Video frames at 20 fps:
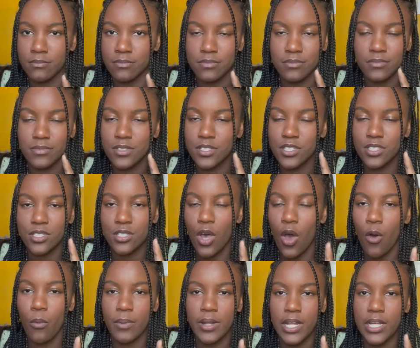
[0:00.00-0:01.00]

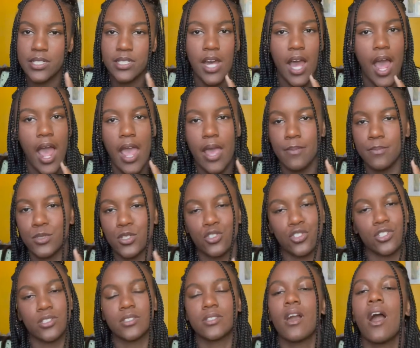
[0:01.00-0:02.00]
so many times and
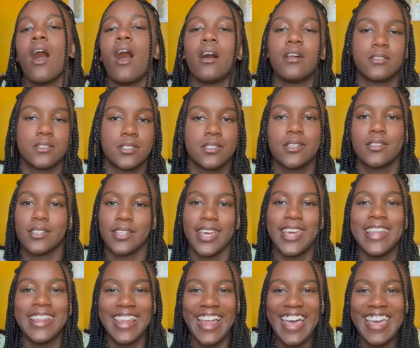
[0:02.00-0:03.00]
just constantly
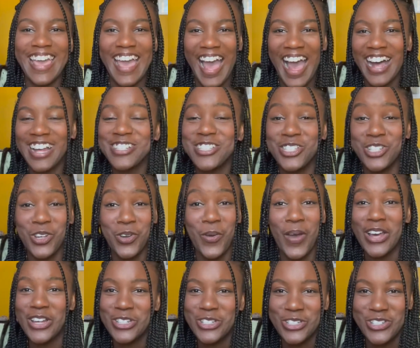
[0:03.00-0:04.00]
like asked
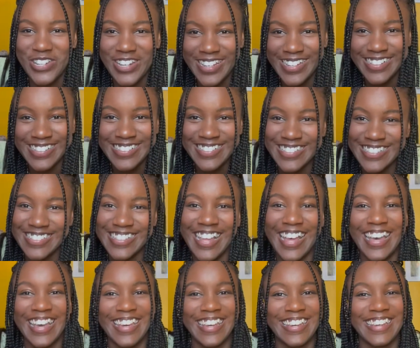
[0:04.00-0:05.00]
questions.
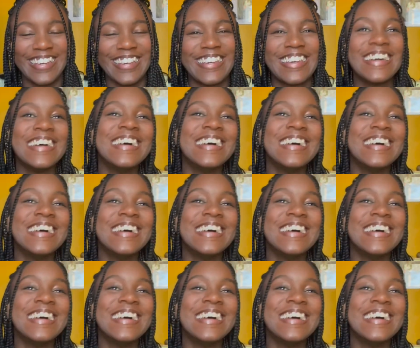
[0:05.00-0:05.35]
Like,